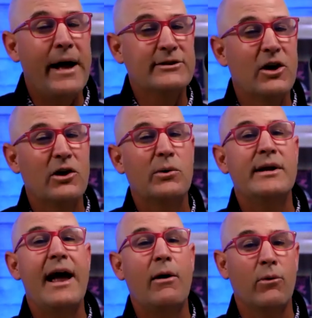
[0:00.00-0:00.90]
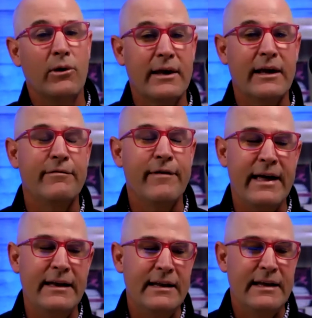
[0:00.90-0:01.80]
go to a networking
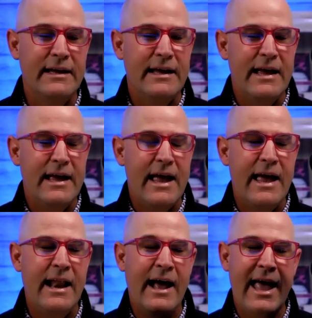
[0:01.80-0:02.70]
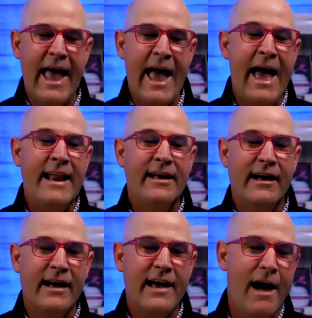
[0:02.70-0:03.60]
event. And I had a
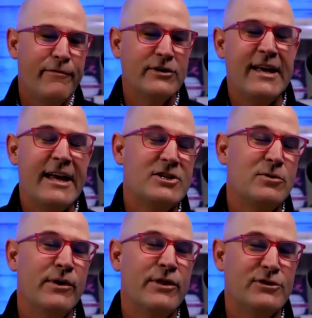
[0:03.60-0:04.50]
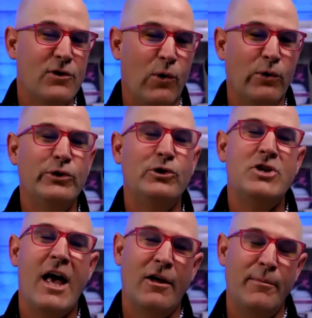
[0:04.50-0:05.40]
conversation with this older
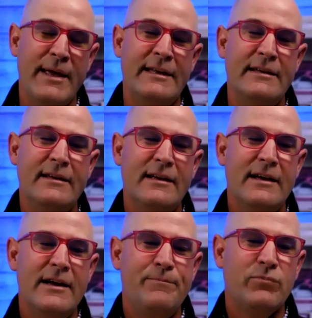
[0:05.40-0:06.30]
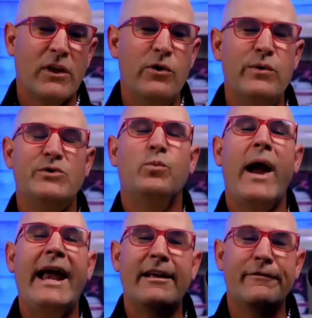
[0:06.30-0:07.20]
gentleman who was
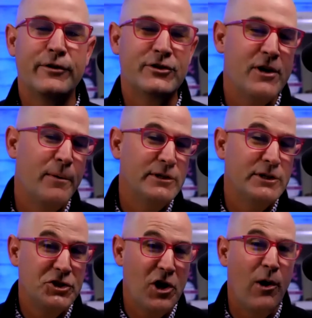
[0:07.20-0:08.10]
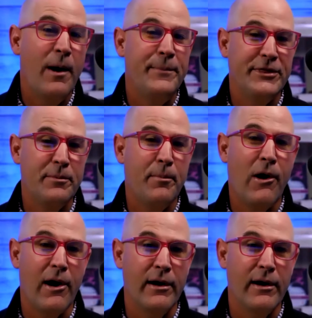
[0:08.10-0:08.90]
waiting for someone to show up at the bar.